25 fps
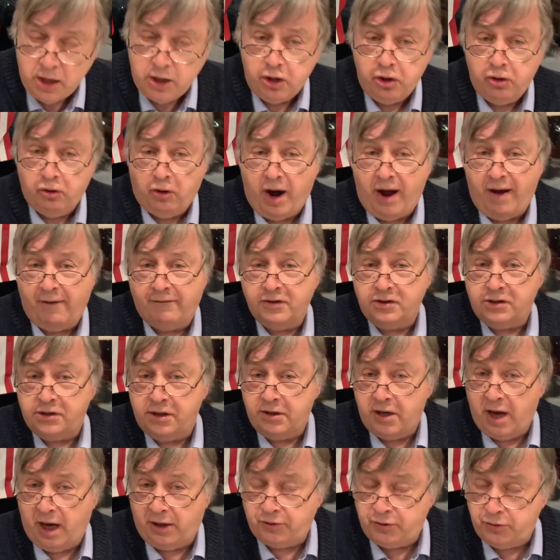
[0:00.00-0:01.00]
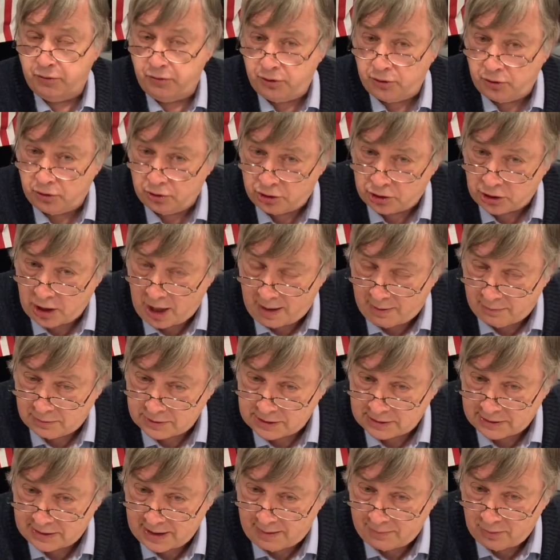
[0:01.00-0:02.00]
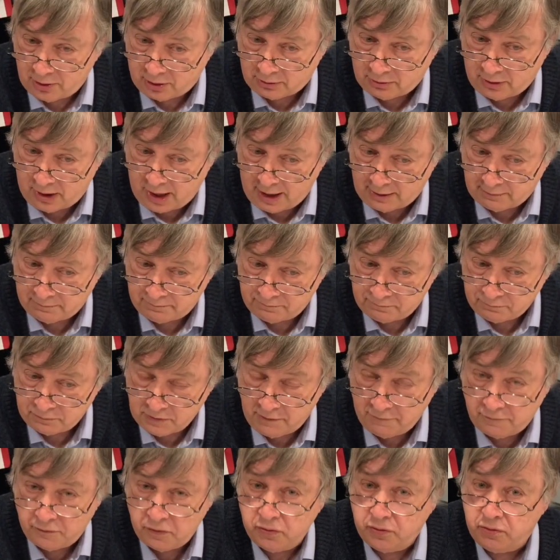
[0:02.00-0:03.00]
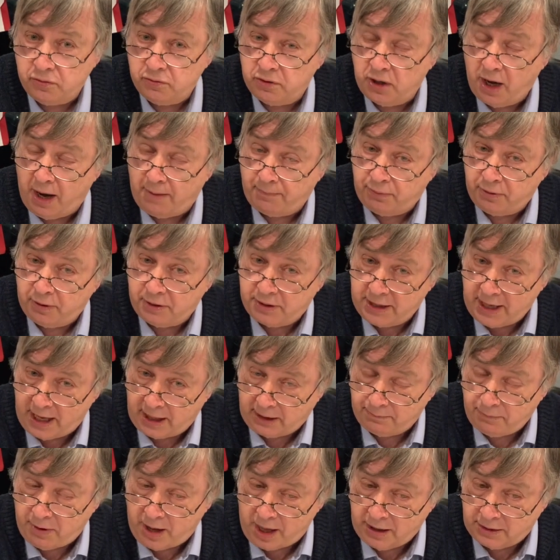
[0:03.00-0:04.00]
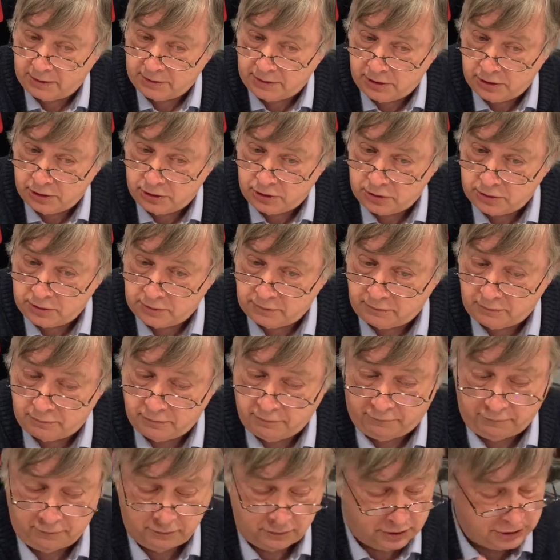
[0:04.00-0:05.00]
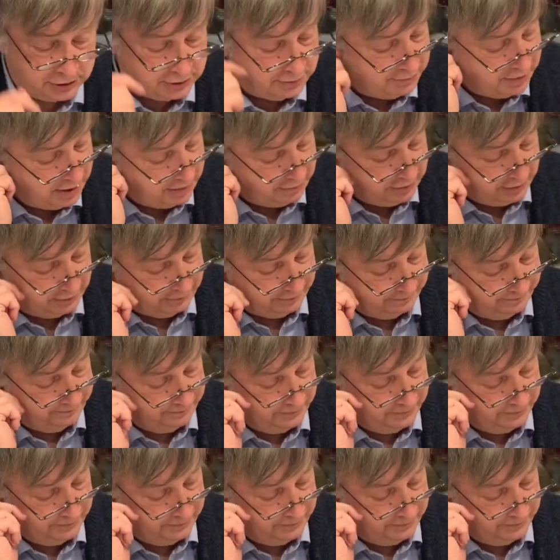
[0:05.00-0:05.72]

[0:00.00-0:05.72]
You're obviously not doing your job as a Democrat if you do not protect politicians from the First Amendment.